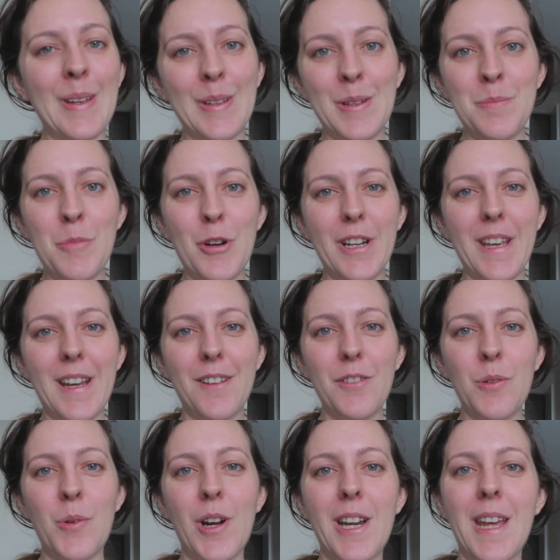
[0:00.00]
Good morning,
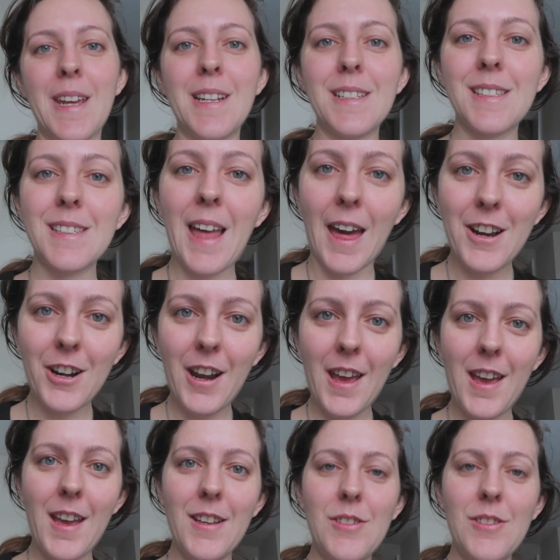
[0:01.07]
everyone. It is Saturday,